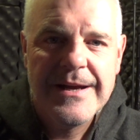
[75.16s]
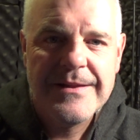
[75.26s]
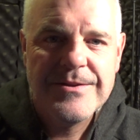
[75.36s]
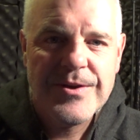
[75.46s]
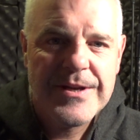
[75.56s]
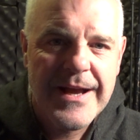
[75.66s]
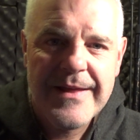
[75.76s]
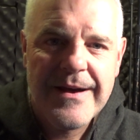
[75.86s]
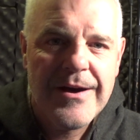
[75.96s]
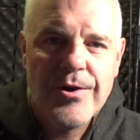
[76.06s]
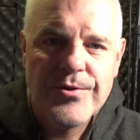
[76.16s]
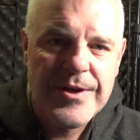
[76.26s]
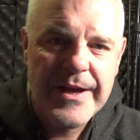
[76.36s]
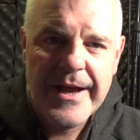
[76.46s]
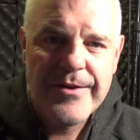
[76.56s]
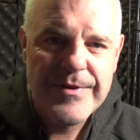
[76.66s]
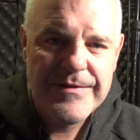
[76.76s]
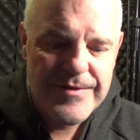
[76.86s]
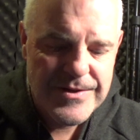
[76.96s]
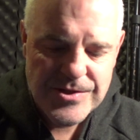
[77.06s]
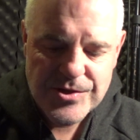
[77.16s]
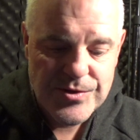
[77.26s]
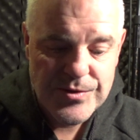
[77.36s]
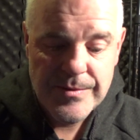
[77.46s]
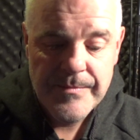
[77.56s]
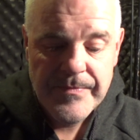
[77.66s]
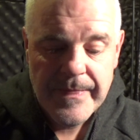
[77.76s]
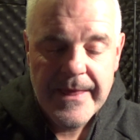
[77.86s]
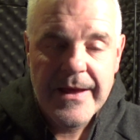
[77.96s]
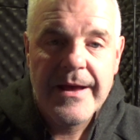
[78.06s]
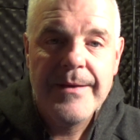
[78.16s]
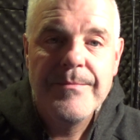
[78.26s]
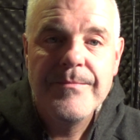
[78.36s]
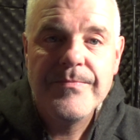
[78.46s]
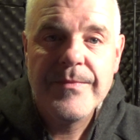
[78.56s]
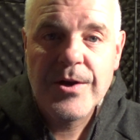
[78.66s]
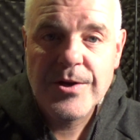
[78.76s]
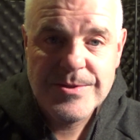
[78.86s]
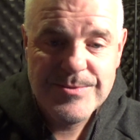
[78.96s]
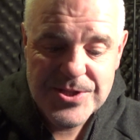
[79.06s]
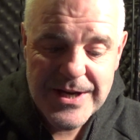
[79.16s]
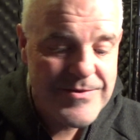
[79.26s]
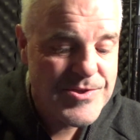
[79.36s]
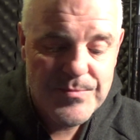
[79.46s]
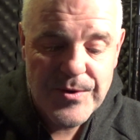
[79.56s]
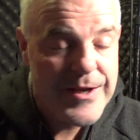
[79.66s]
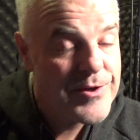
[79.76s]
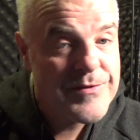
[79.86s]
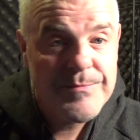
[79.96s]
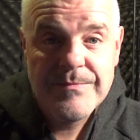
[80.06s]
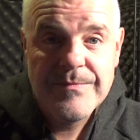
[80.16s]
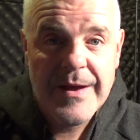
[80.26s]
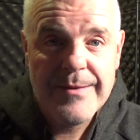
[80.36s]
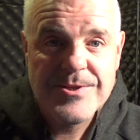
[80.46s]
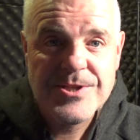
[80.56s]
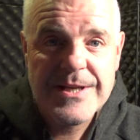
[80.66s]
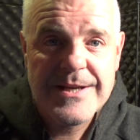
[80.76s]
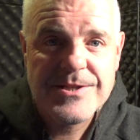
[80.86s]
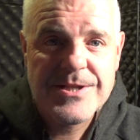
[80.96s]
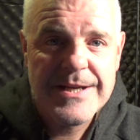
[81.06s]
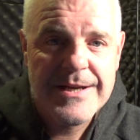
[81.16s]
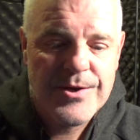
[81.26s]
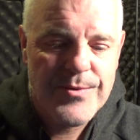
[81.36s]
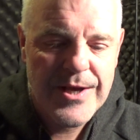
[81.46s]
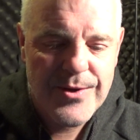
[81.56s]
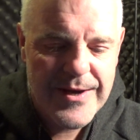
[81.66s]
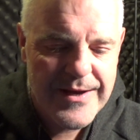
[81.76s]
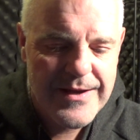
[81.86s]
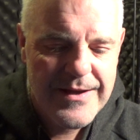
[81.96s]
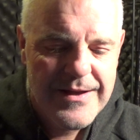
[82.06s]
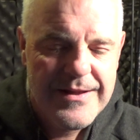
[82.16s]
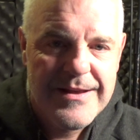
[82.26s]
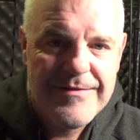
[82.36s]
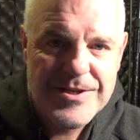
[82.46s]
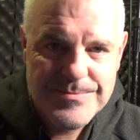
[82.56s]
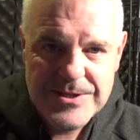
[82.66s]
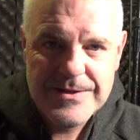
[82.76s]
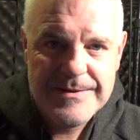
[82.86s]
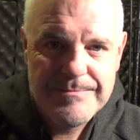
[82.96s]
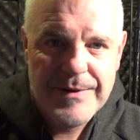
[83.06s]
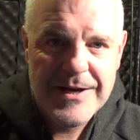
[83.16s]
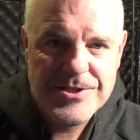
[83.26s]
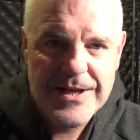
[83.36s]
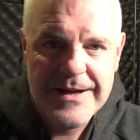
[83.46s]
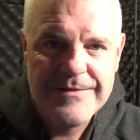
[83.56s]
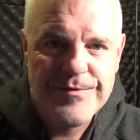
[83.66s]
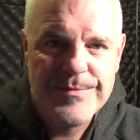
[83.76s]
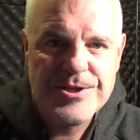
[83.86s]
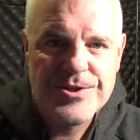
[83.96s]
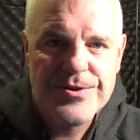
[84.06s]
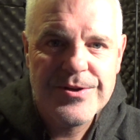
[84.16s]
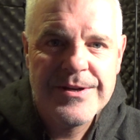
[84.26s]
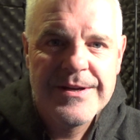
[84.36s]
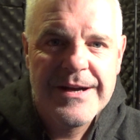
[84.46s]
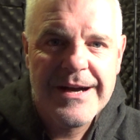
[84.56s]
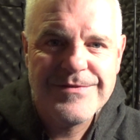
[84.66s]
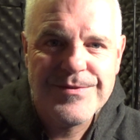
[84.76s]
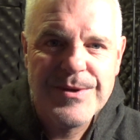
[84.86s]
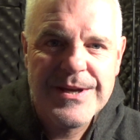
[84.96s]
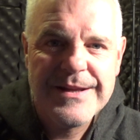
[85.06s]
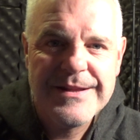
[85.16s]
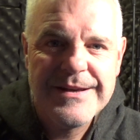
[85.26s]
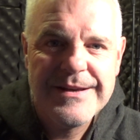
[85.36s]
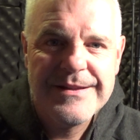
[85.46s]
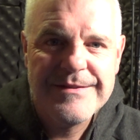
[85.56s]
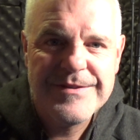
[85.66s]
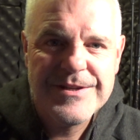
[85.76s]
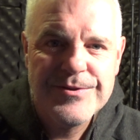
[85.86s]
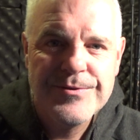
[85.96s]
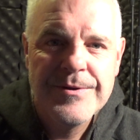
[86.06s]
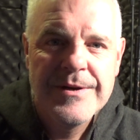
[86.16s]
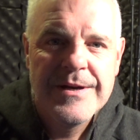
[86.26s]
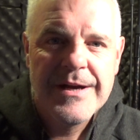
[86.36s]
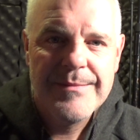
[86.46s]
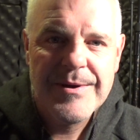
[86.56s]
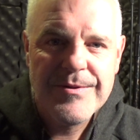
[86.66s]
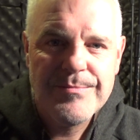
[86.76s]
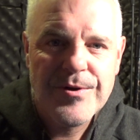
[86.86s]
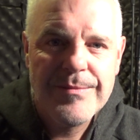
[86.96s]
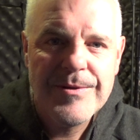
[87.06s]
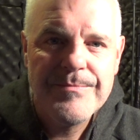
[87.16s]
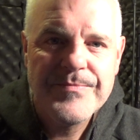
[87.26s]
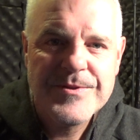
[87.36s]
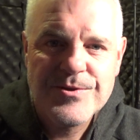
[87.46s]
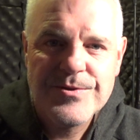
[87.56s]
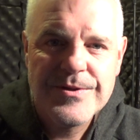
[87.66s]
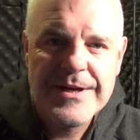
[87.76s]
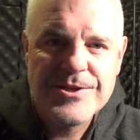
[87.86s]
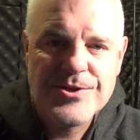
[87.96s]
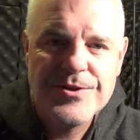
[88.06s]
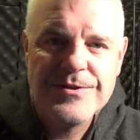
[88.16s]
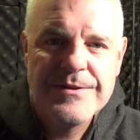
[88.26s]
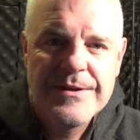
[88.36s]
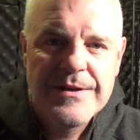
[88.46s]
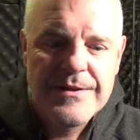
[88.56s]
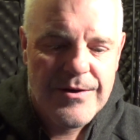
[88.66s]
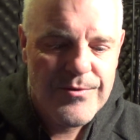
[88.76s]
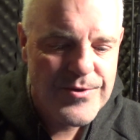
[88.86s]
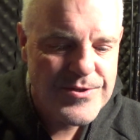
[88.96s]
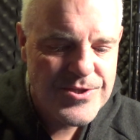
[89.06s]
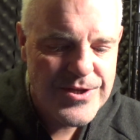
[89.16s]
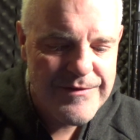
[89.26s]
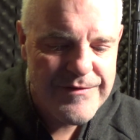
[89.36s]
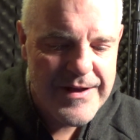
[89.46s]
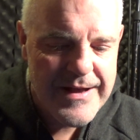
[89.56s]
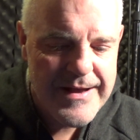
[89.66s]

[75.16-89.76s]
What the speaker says: you can get that or you can get a refund. So customer service, pretty good. I would say that's quite quick. They've asked me to pass that information on after making the video about the problem. So that's good. All good stuff.